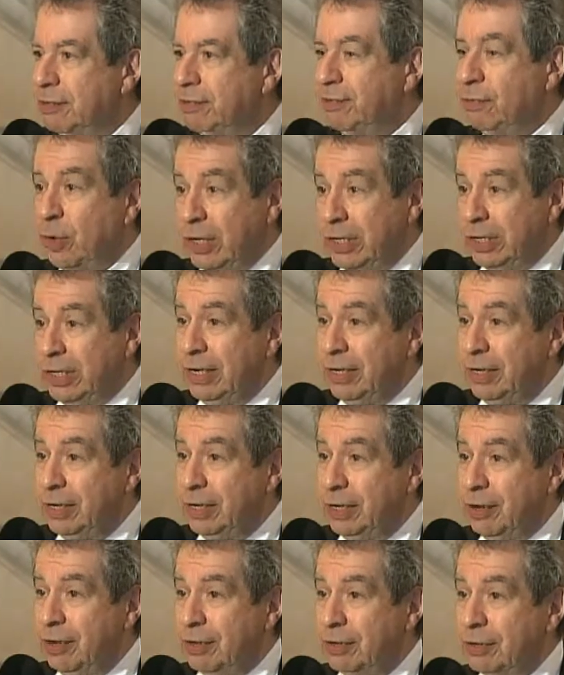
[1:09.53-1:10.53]
14
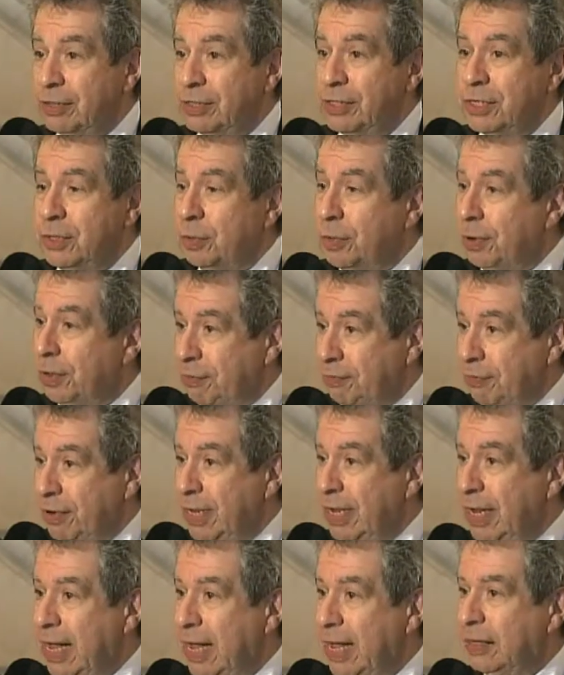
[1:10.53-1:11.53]
years, 2 or
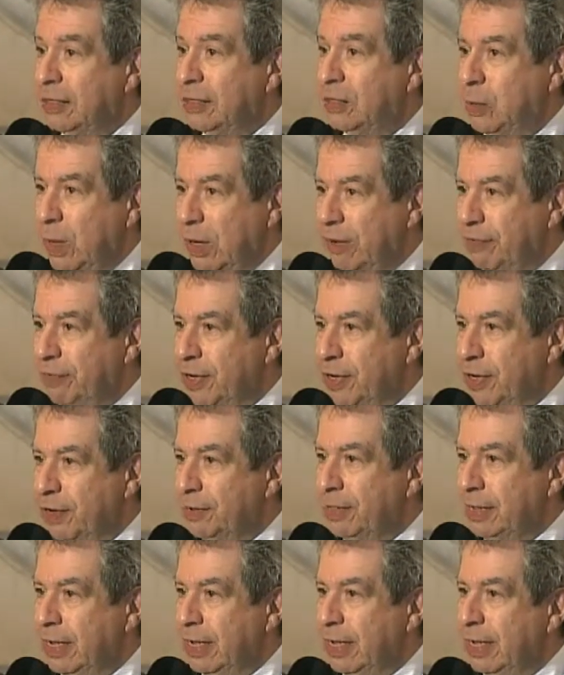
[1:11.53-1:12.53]
3 had a 12-year
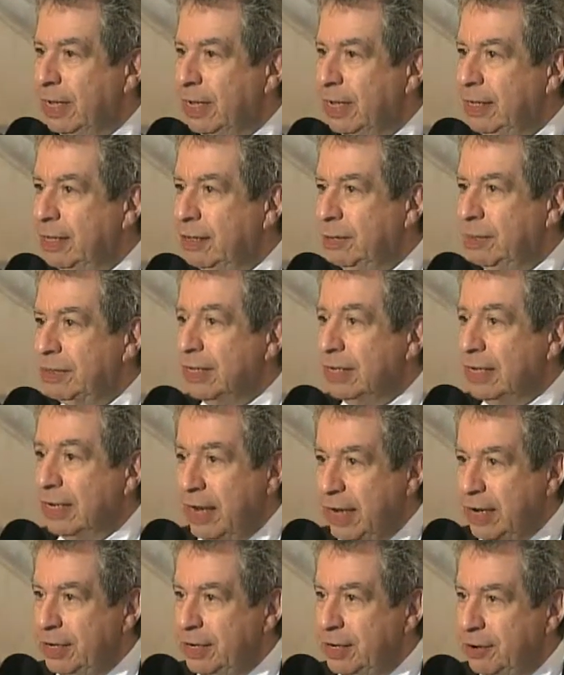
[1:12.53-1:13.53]
delay. There was a
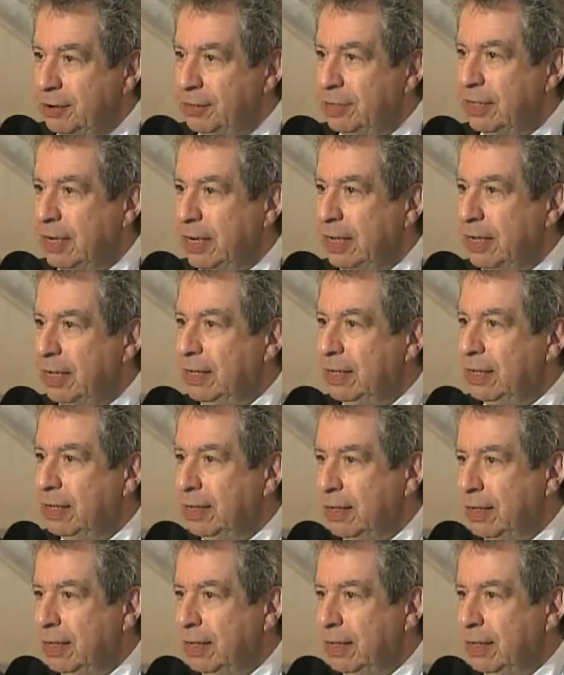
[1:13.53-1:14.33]
9-year delay.